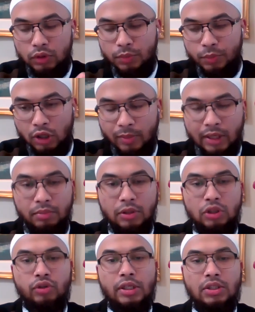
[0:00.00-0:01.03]
we spoke about
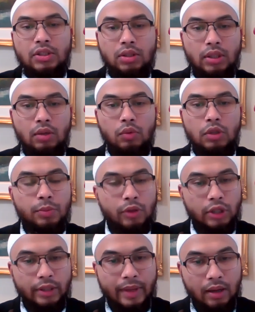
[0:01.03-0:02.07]
administration and we
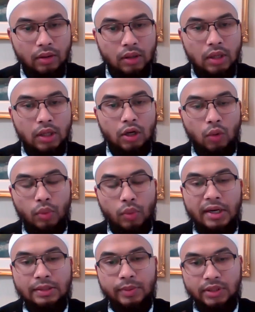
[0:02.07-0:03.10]
spoke about, what
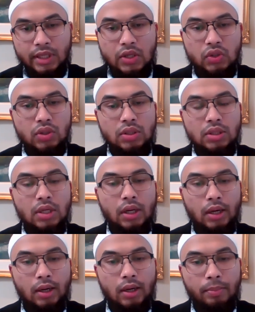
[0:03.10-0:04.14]
expectations
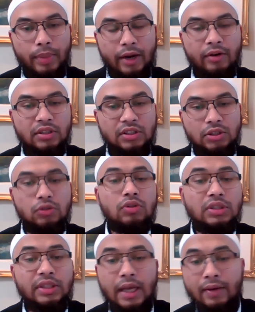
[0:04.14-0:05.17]
parents and
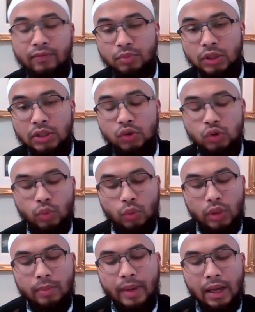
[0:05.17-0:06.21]
students can have from teachers. Well,
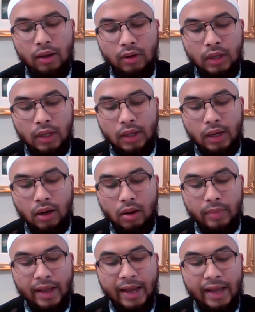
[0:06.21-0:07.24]
what about
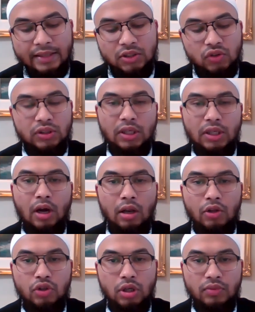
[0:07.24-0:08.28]
access to
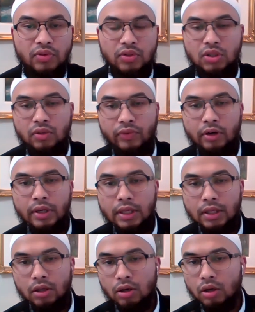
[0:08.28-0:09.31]
technology? And Sister
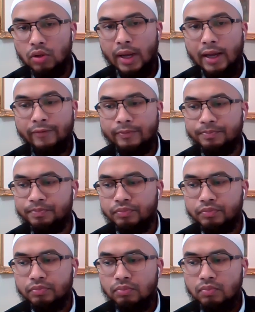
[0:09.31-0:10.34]
Veronique, you have
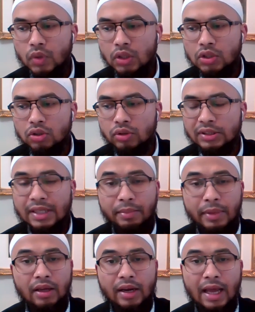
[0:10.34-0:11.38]
students that
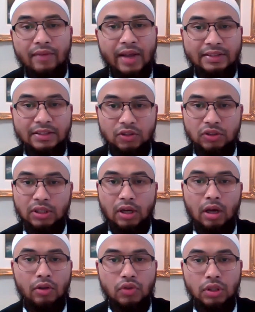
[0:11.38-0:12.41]
may not have access to
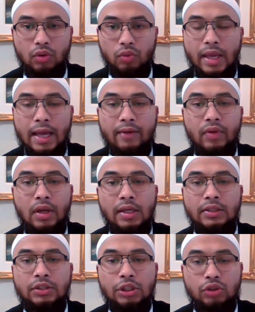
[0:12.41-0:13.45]
technology. We have a
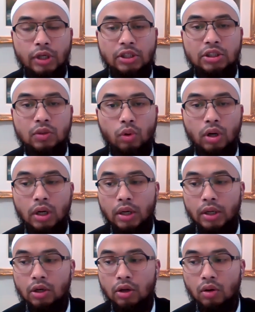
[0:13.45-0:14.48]
situation where,